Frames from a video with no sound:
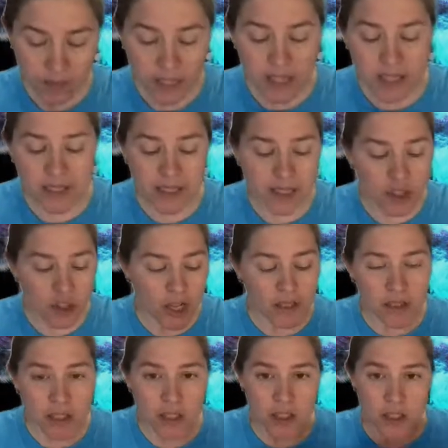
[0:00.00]
is
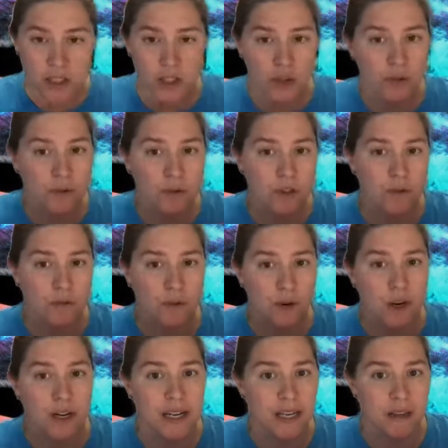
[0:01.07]
suggested to use
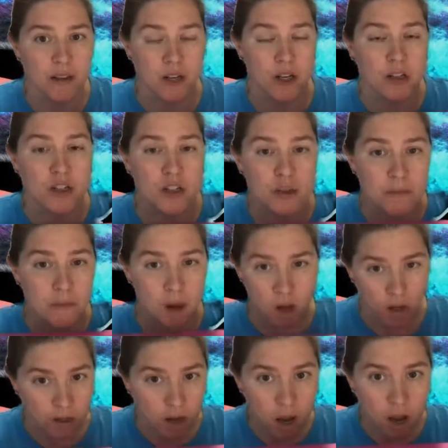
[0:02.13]
for either
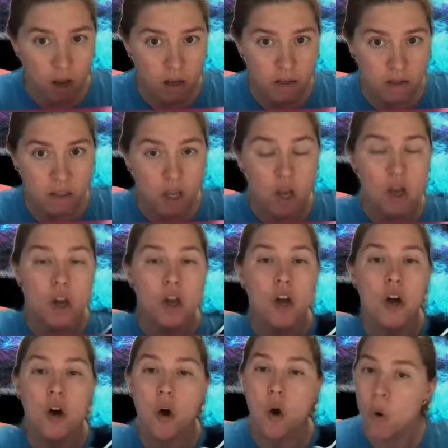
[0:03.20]
small dogs
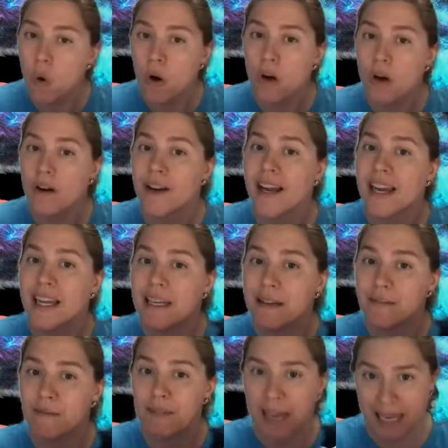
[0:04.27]
or
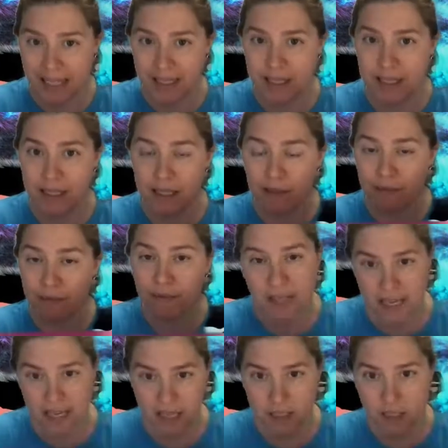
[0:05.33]
advanced
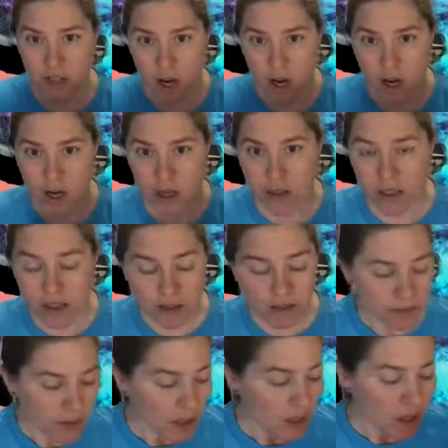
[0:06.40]
fitness dogs.
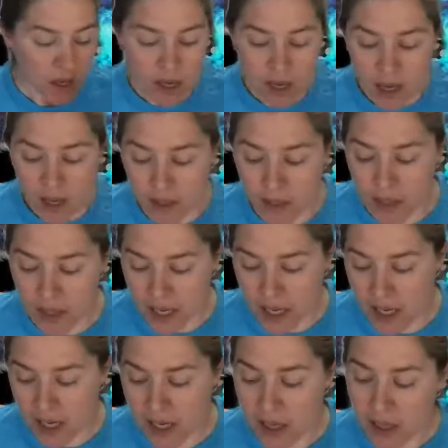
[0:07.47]

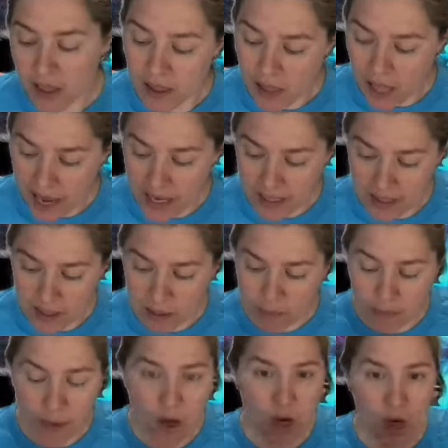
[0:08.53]
The light
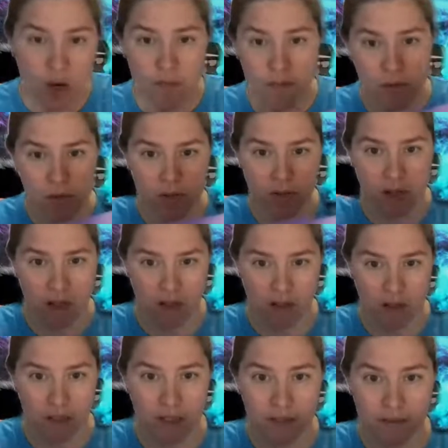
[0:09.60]
purple
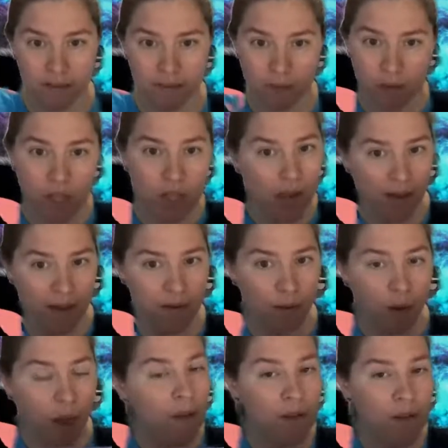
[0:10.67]
color, which I
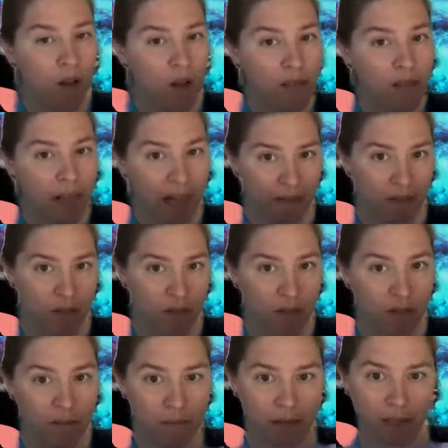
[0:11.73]
would call lavender,
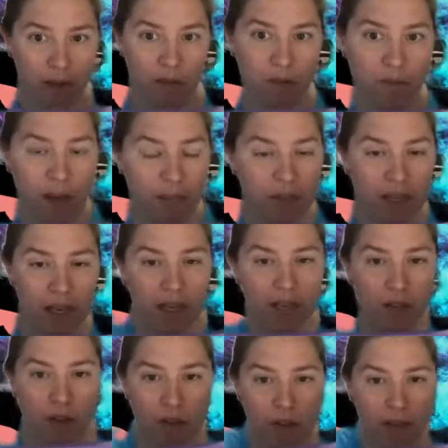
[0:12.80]
but on the website
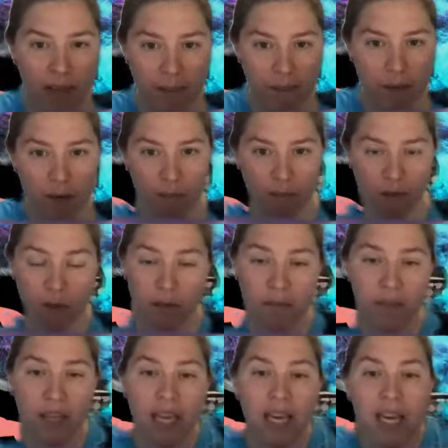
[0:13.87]
it's called light purple.
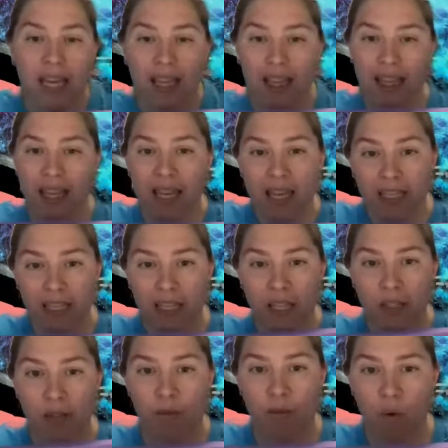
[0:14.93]
This
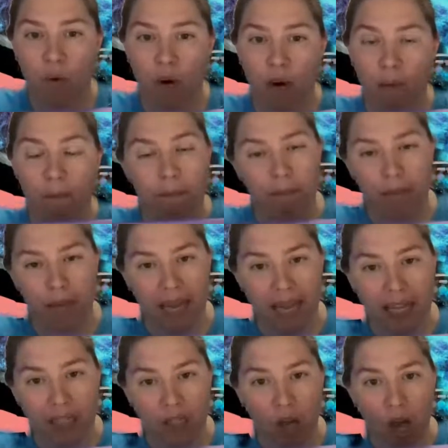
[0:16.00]
is for
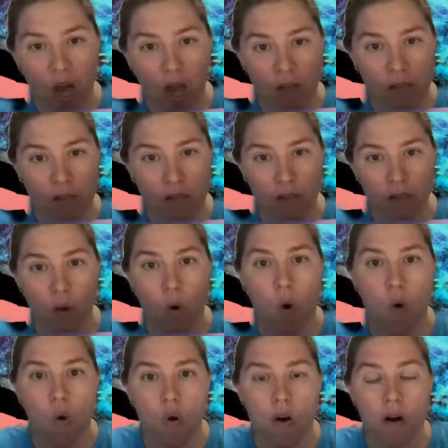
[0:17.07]
big dogs
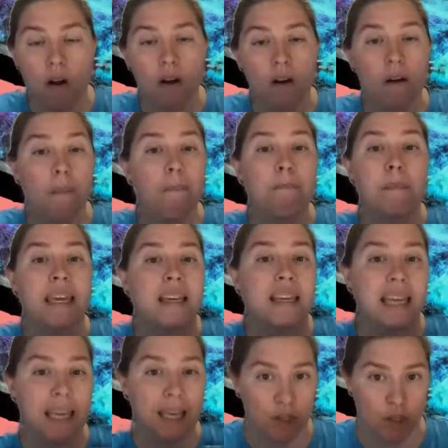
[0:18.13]
or
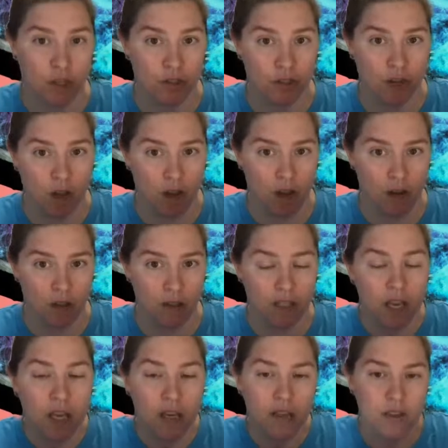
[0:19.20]
beginner dogs.
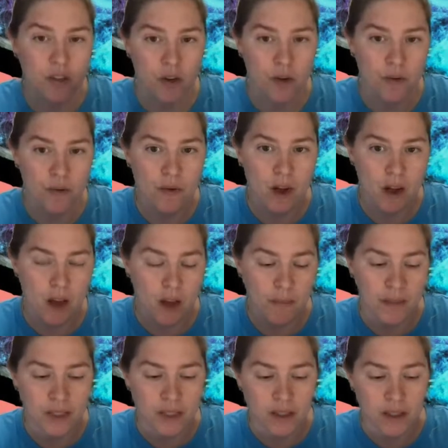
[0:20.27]
So
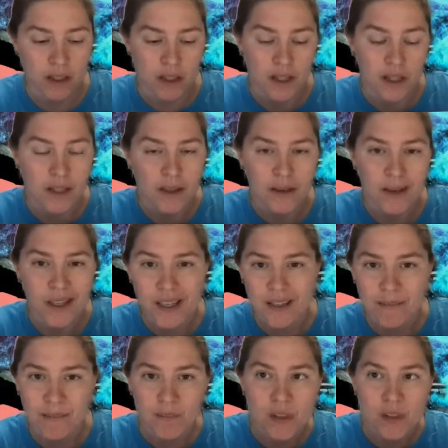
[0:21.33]
it's a
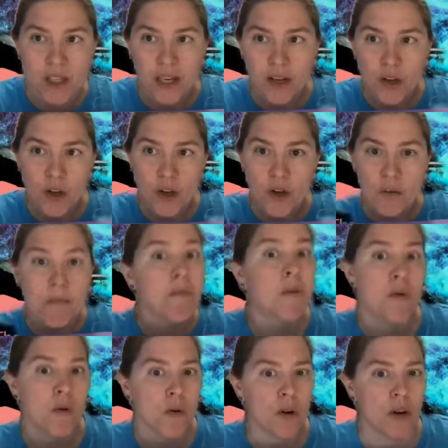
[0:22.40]
little
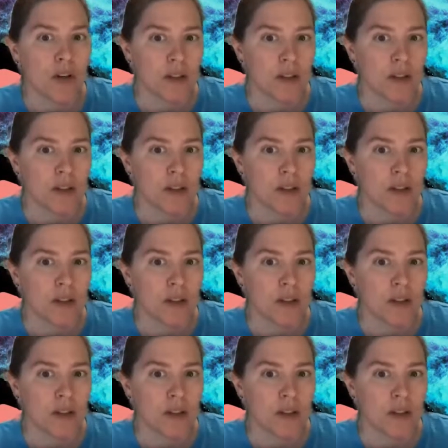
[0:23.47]
more